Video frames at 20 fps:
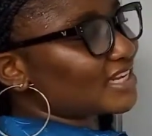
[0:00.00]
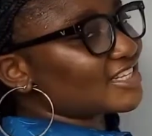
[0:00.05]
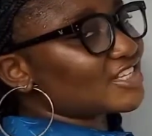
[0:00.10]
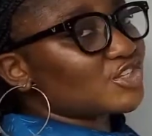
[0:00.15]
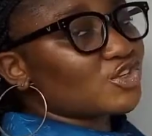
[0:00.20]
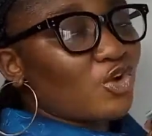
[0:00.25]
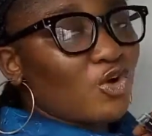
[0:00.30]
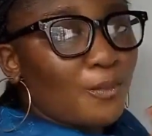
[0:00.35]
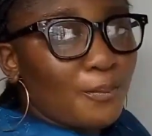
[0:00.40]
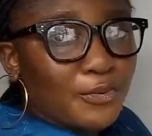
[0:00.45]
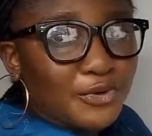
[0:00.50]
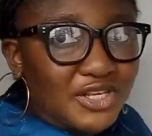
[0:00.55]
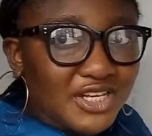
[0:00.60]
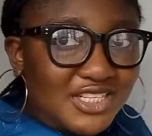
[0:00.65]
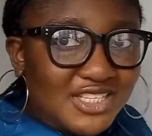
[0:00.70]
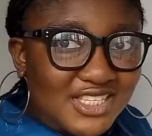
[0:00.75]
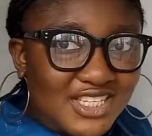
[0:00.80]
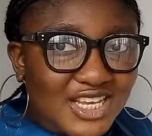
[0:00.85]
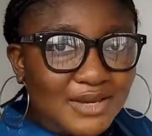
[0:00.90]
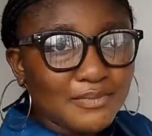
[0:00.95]
And it's
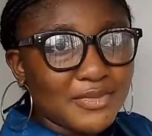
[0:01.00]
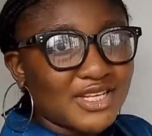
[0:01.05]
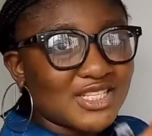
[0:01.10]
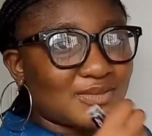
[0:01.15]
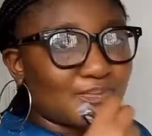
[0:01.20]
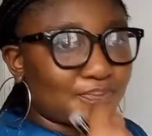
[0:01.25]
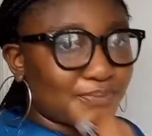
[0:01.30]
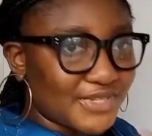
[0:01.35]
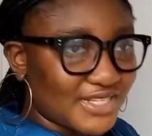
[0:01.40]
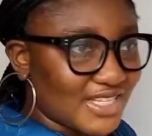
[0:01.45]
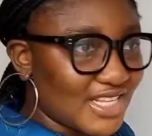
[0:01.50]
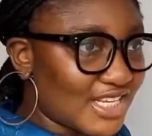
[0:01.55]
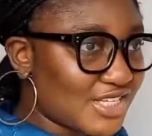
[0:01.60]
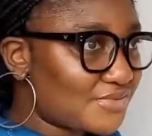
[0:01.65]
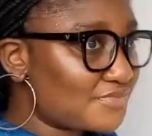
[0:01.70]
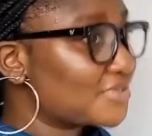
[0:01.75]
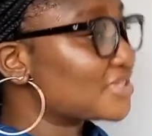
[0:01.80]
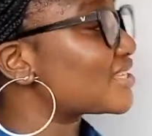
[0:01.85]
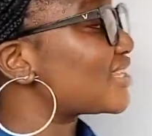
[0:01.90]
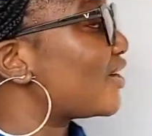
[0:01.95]
component segment
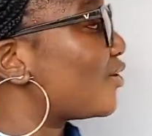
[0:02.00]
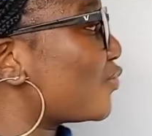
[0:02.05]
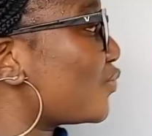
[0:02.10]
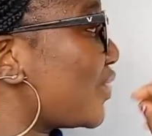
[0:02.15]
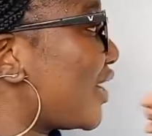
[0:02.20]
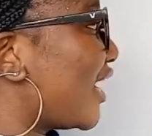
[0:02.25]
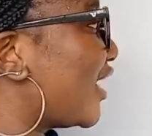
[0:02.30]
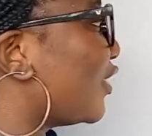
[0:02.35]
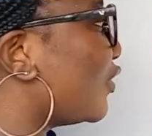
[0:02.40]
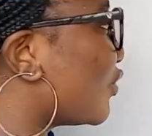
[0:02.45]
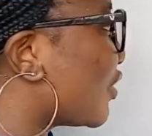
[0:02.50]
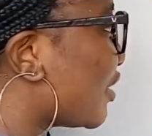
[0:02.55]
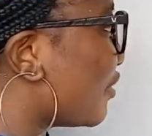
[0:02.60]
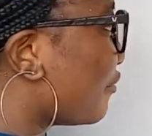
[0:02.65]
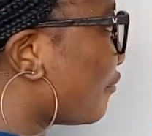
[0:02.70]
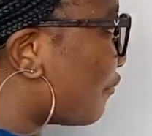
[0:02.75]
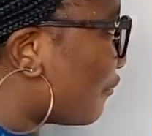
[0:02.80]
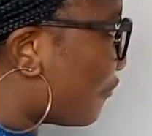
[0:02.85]
business risk that we are looking